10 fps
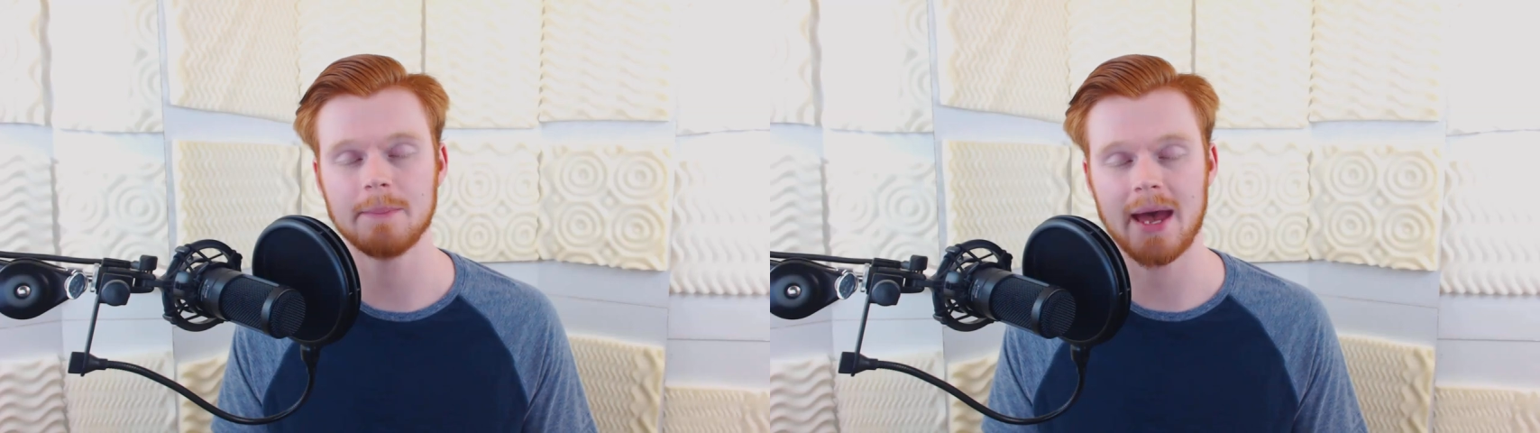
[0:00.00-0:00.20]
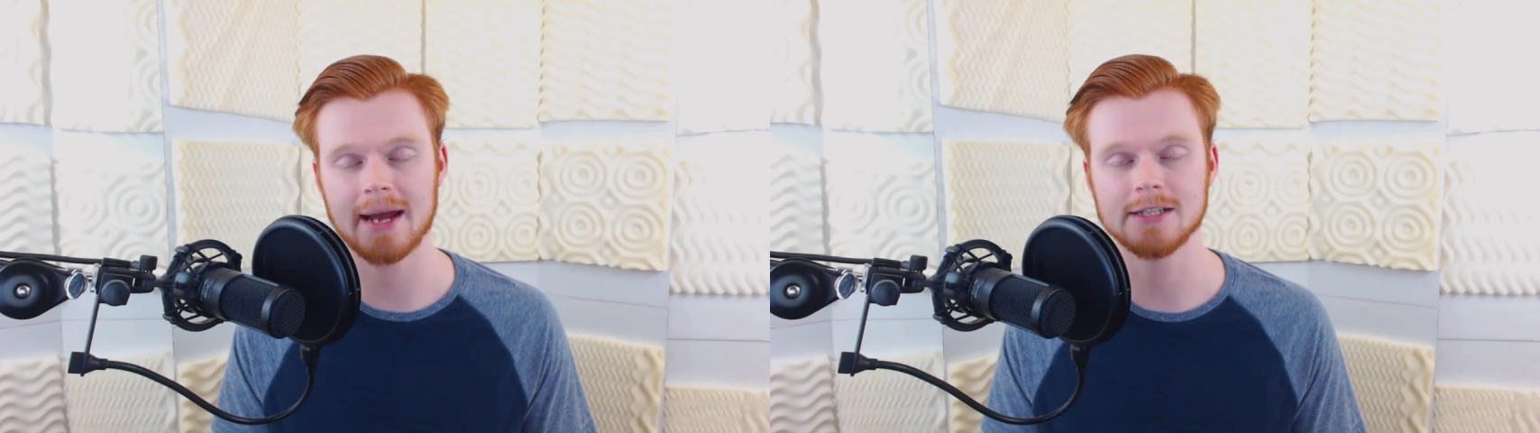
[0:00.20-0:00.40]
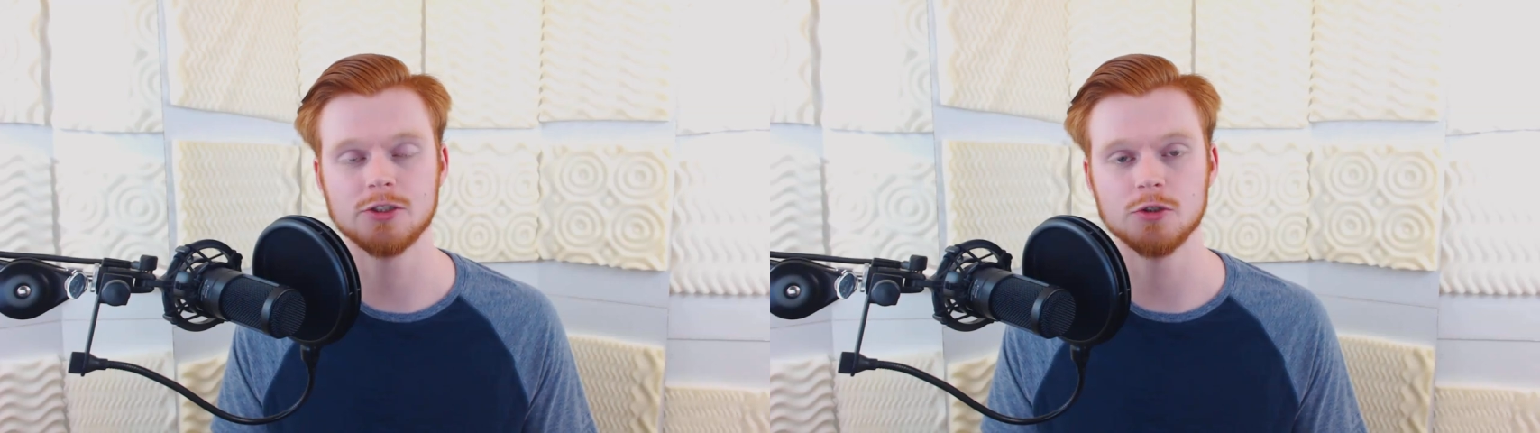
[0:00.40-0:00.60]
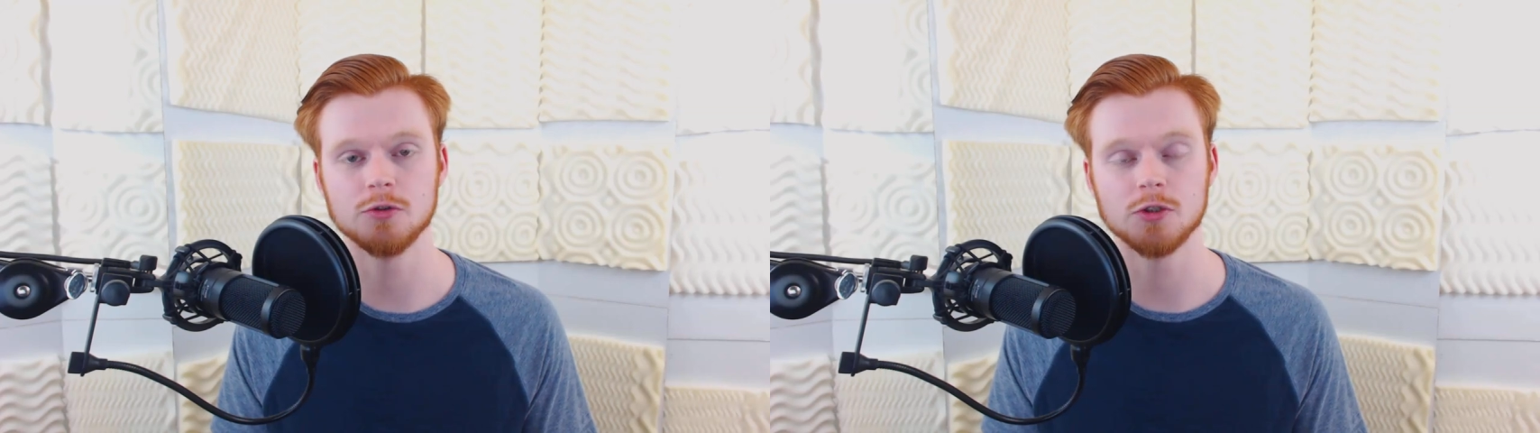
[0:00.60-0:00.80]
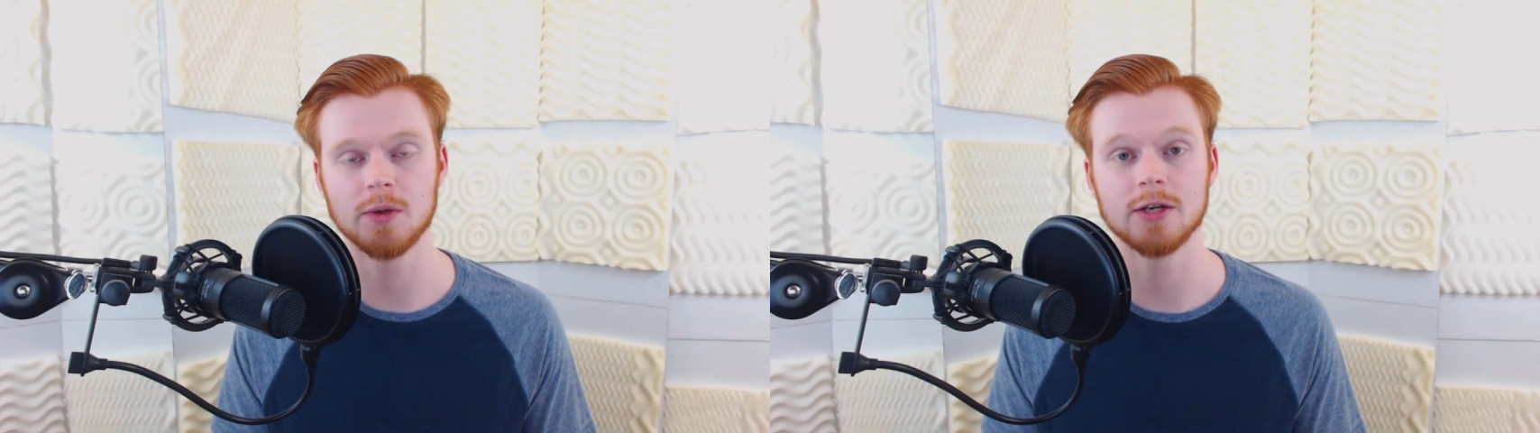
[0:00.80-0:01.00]
back
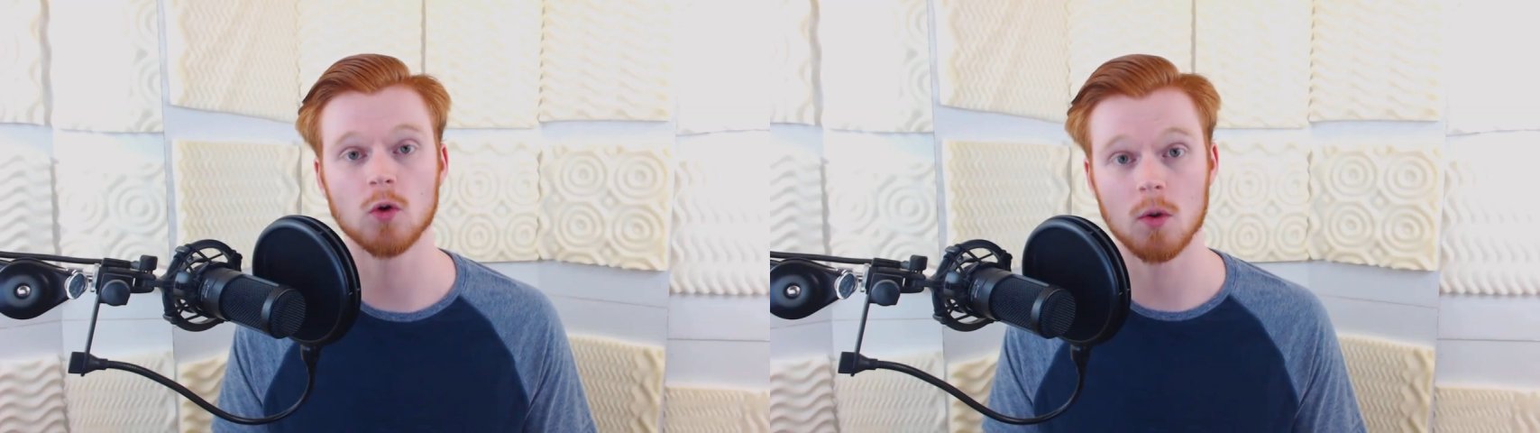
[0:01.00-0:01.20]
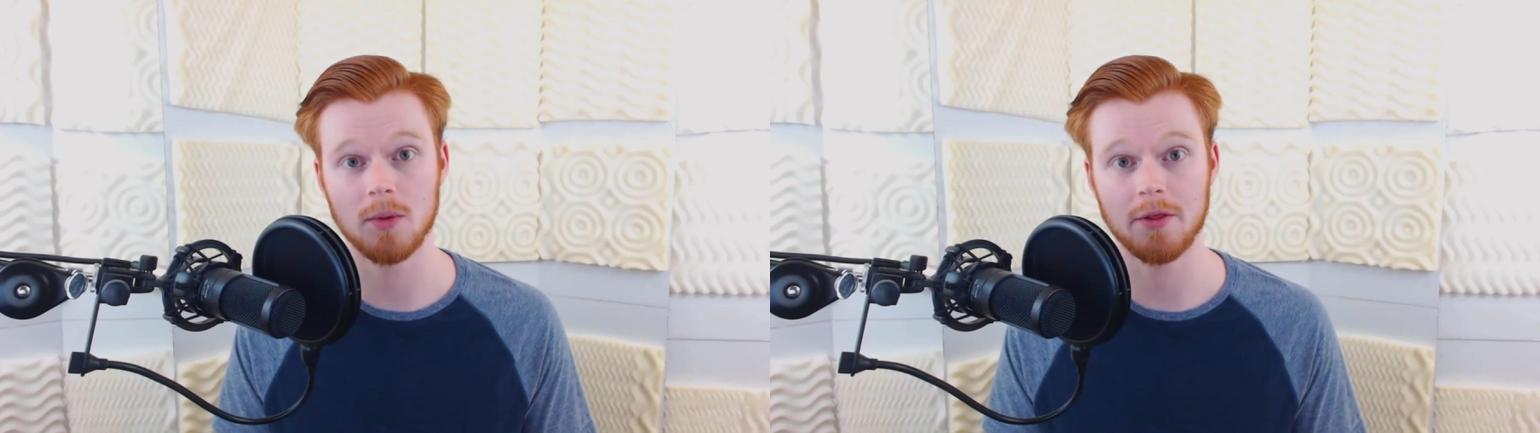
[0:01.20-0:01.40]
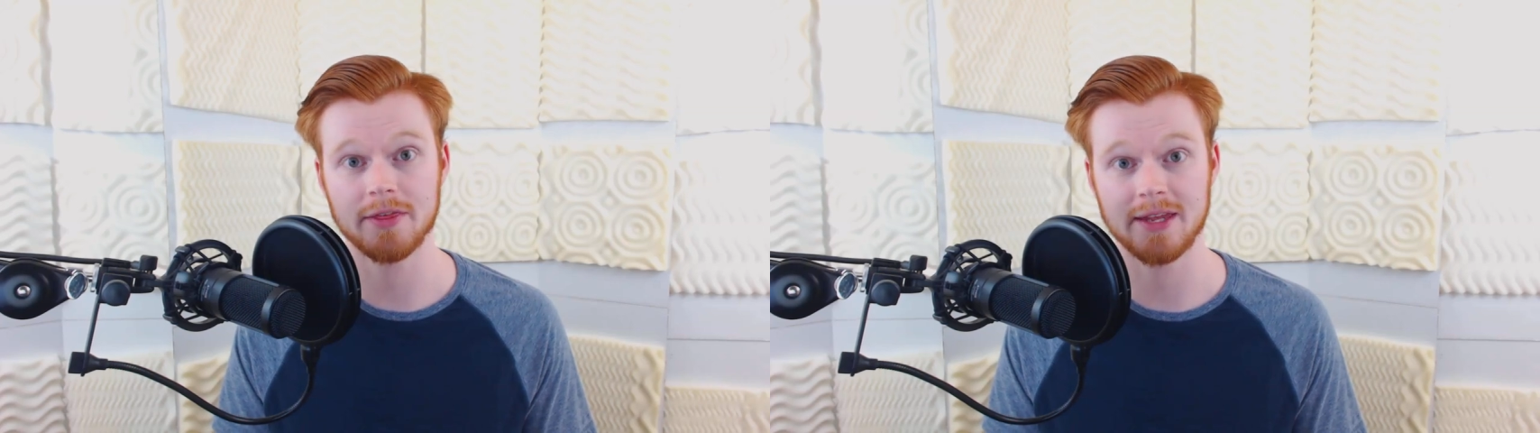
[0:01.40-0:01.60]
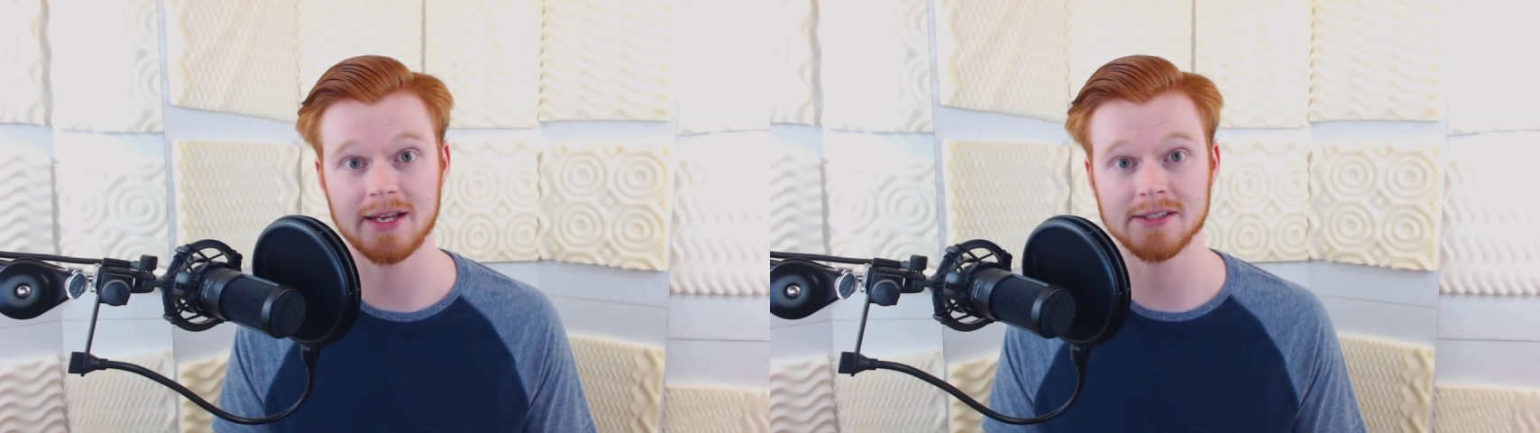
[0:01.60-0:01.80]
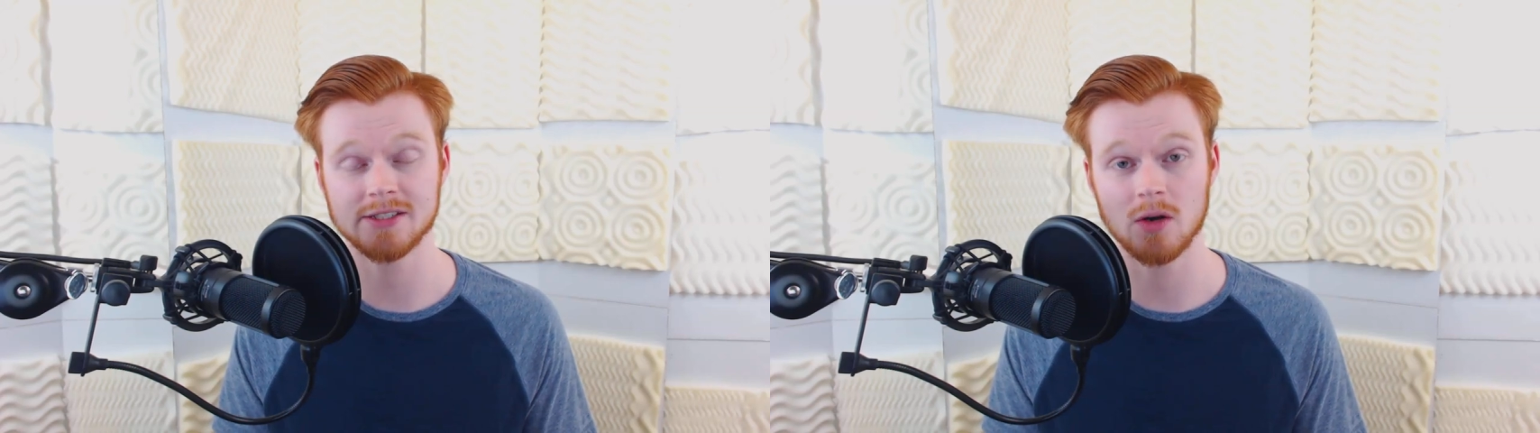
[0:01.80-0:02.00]
to doing normal things.